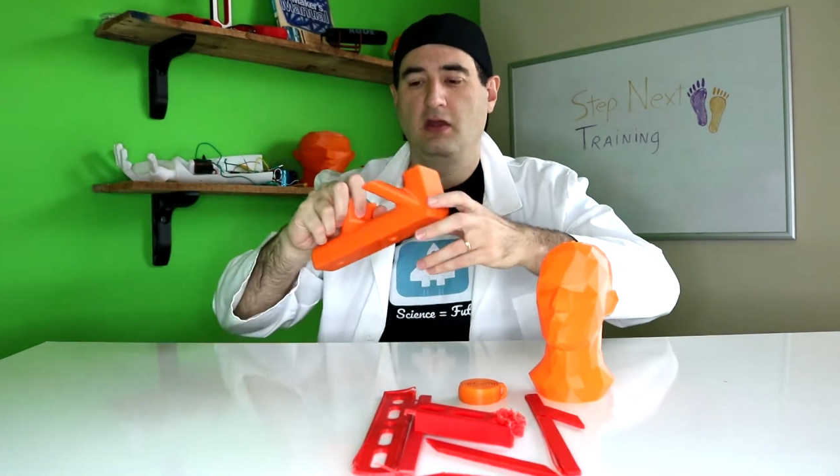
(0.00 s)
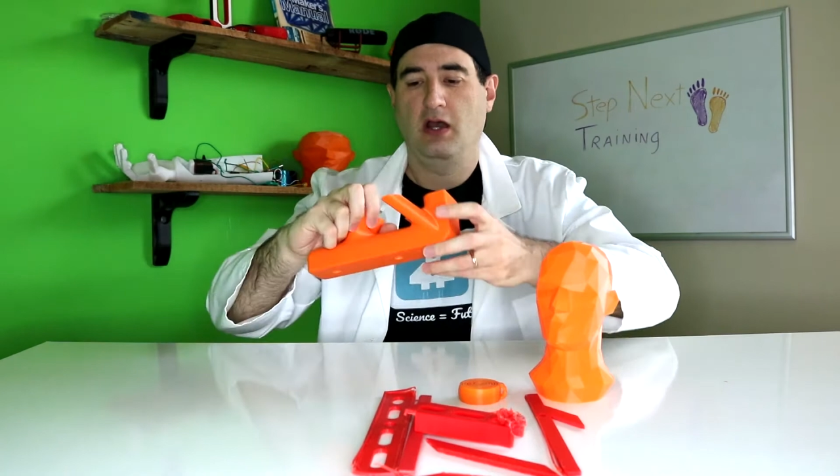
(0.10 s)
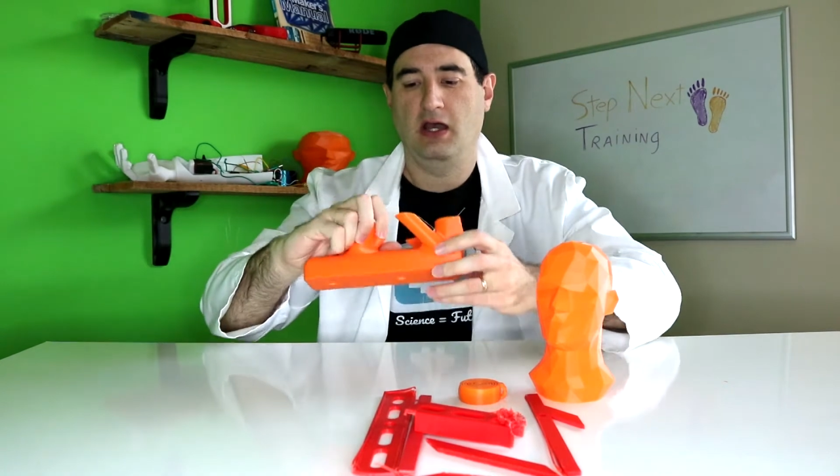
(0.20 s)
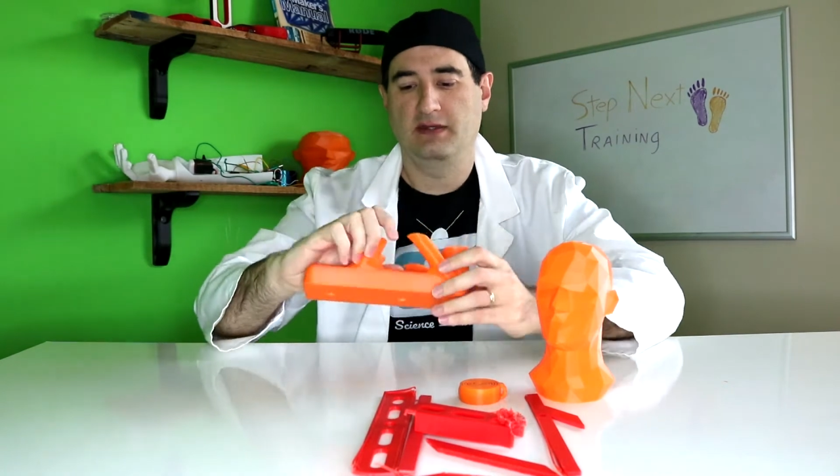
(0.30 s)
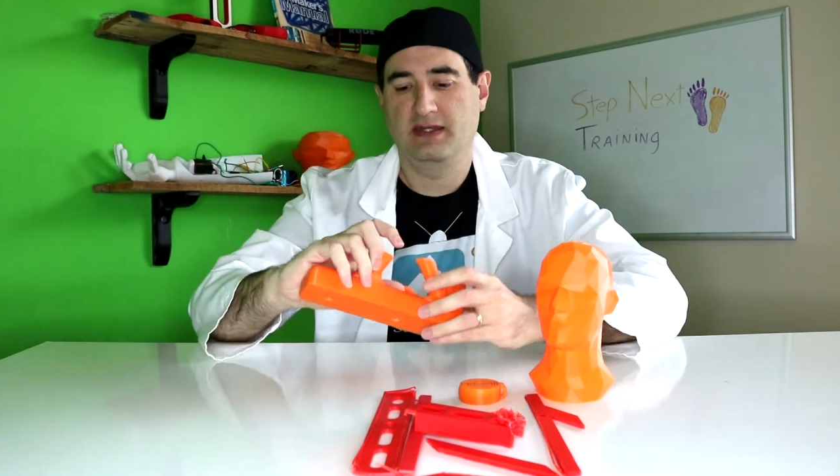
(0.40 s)

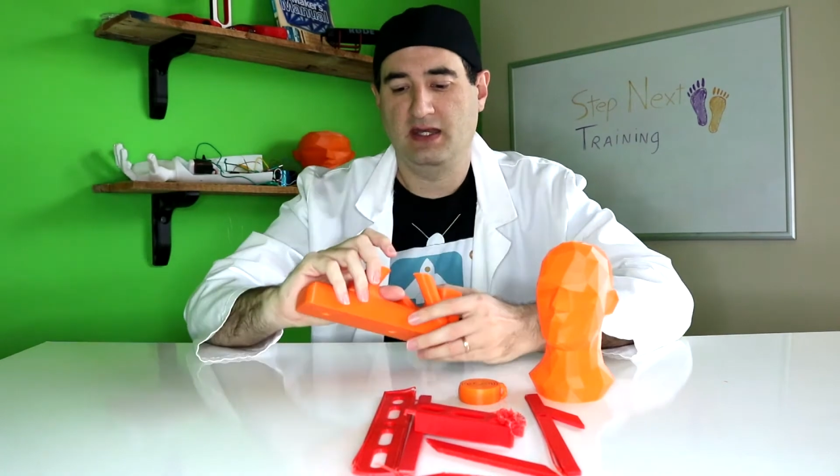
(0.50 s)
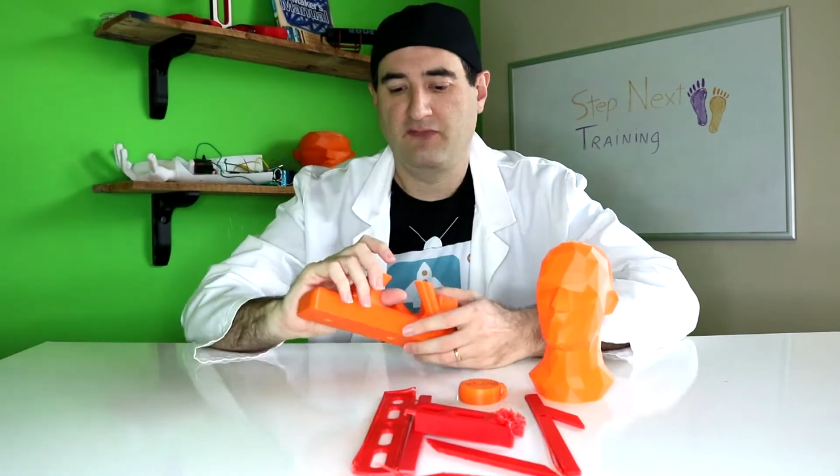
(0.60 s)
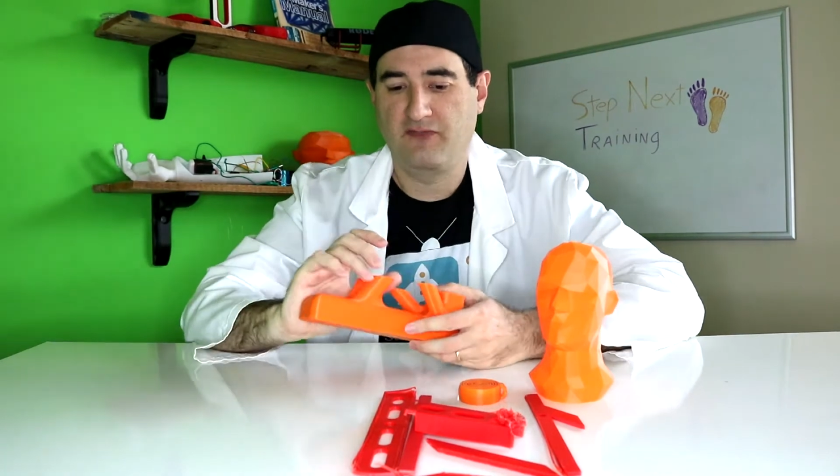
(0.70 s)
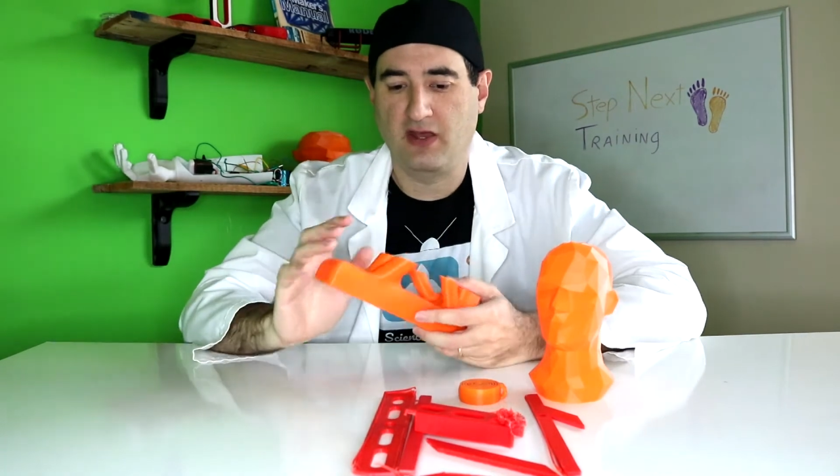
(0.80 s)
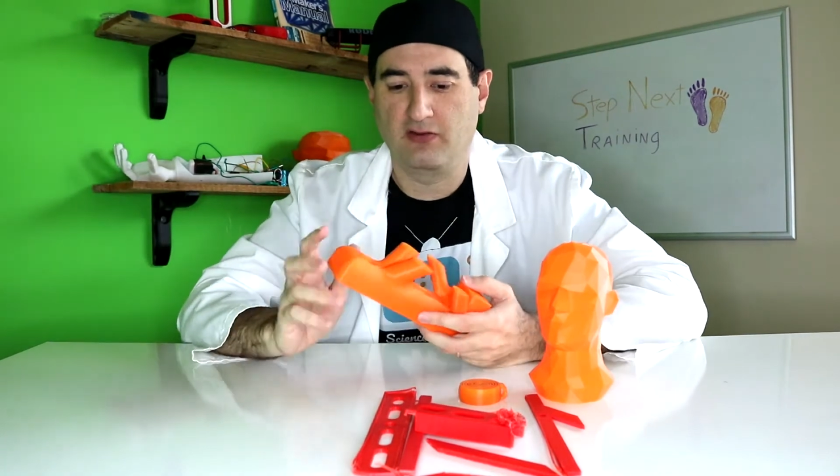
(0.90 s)
that I
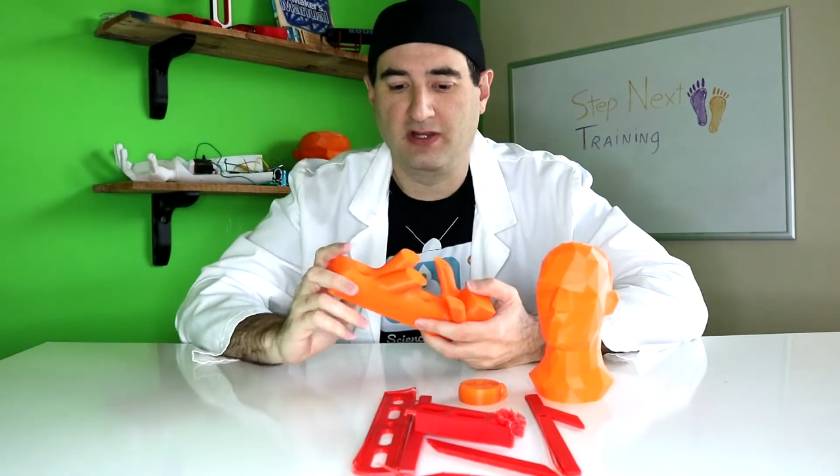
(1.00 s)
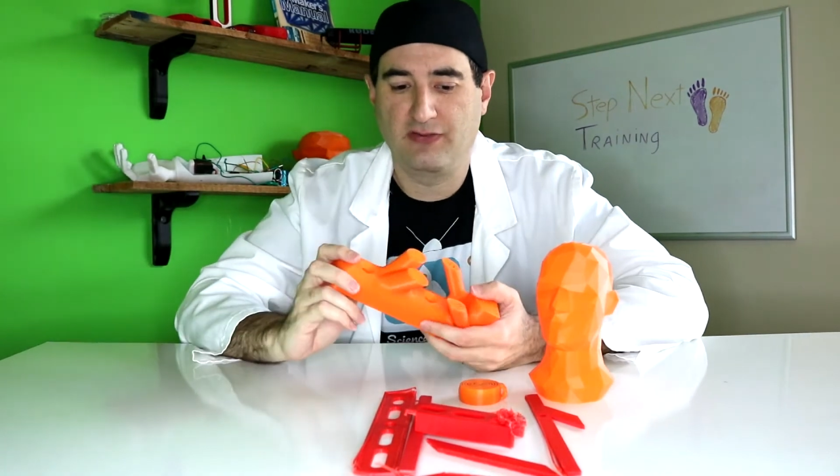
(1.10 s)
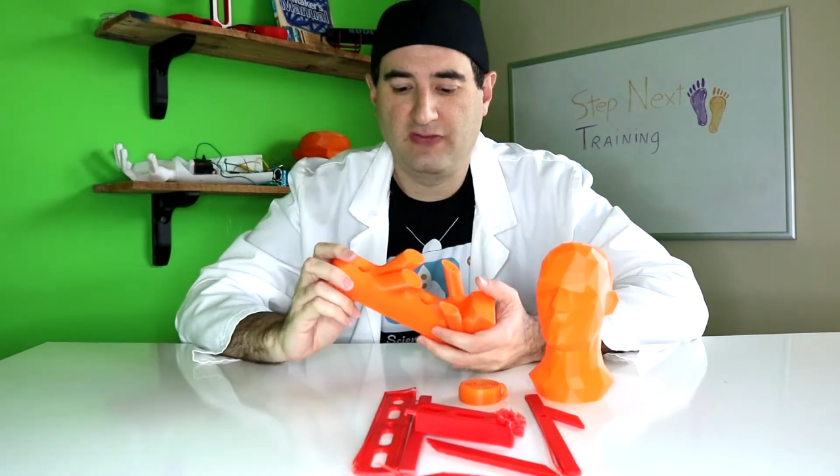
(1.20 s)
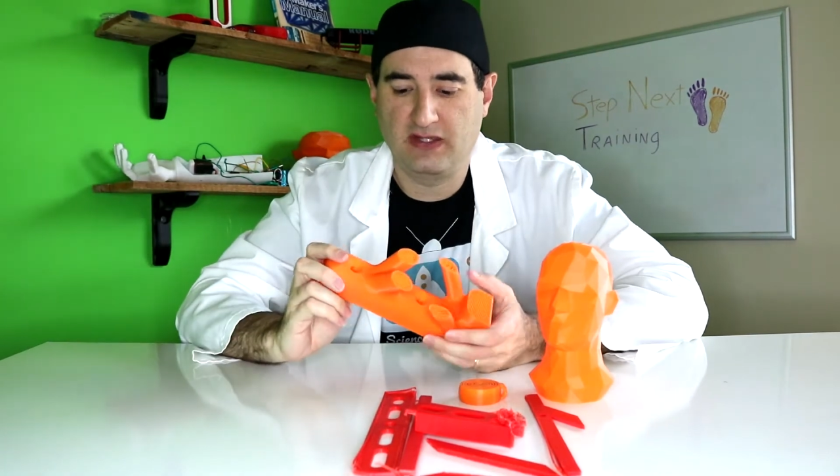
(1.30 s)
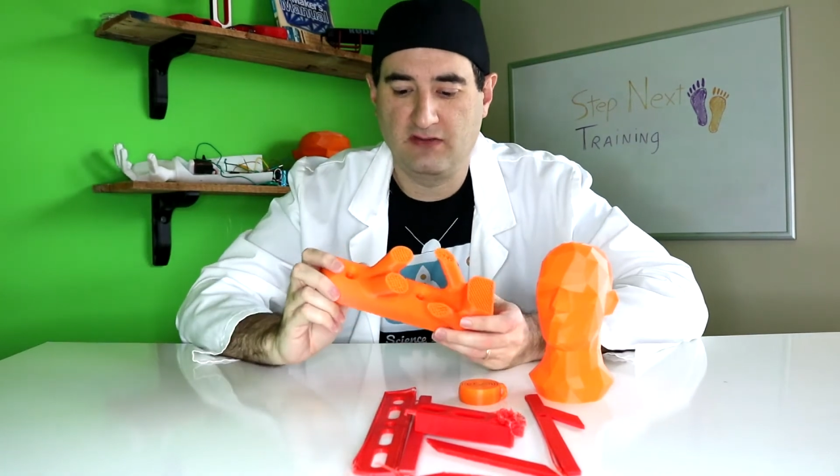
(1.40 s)
found
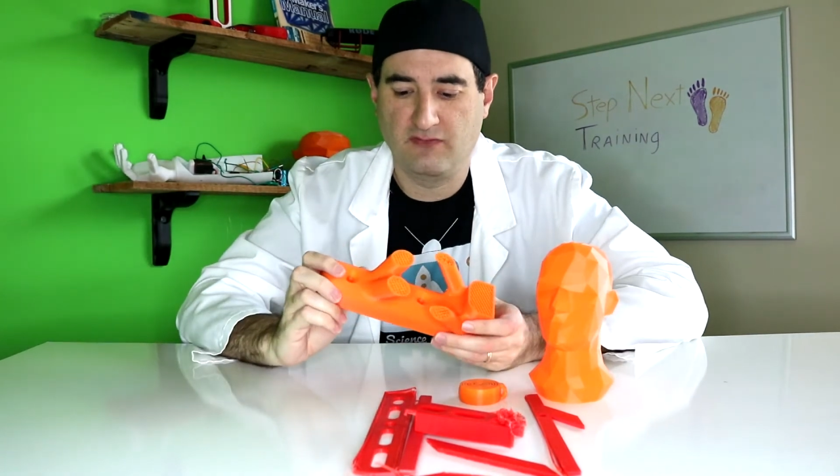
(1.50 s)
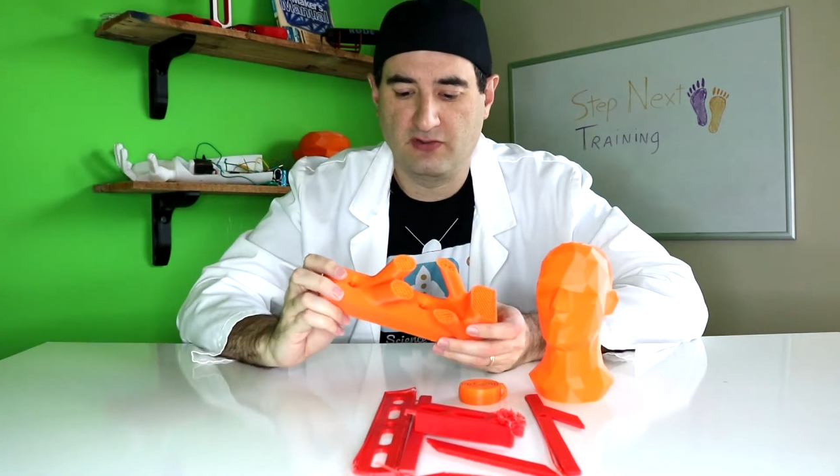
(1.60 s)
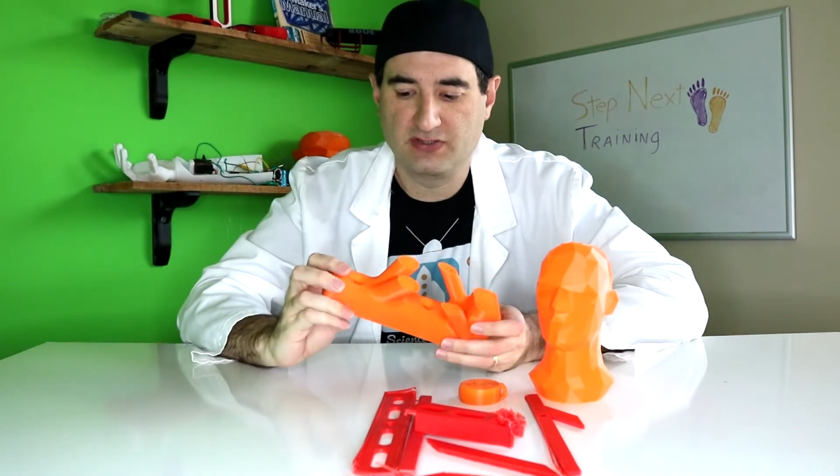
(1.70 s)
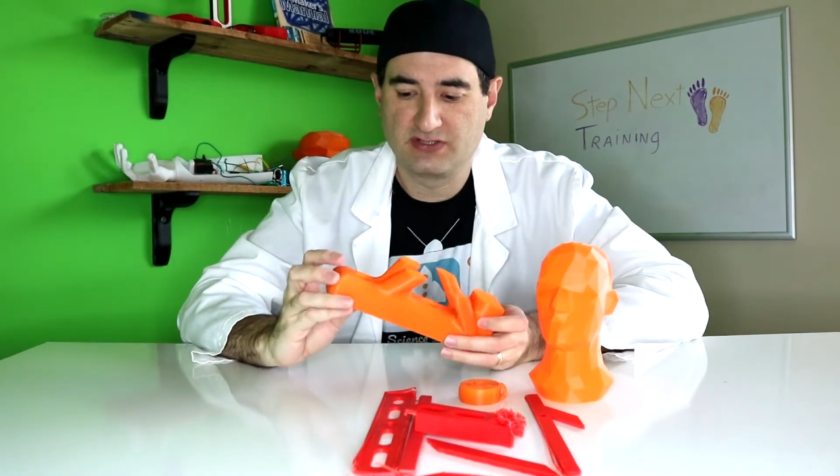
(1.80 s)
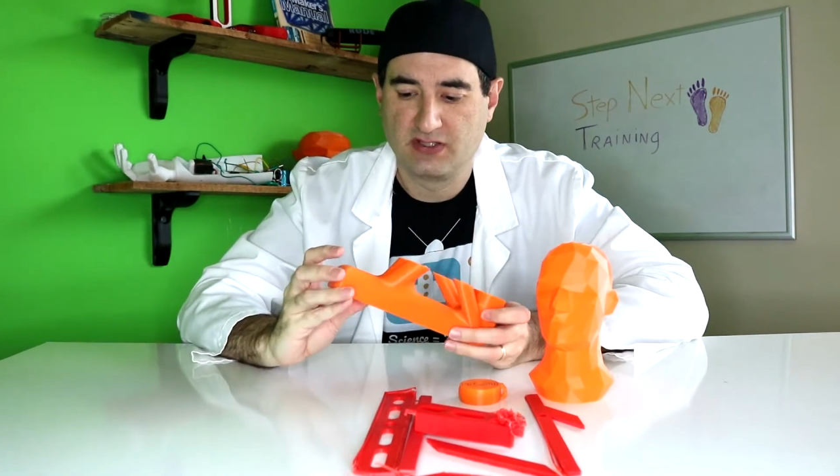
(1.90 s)
on
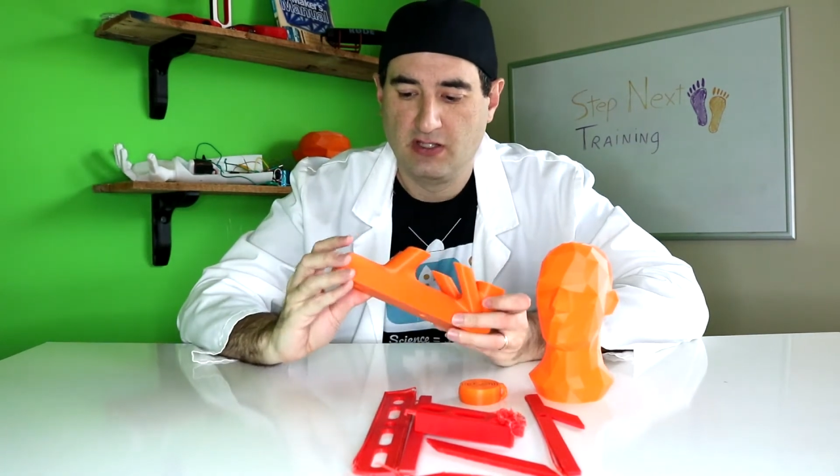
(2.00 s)
Thingiverse.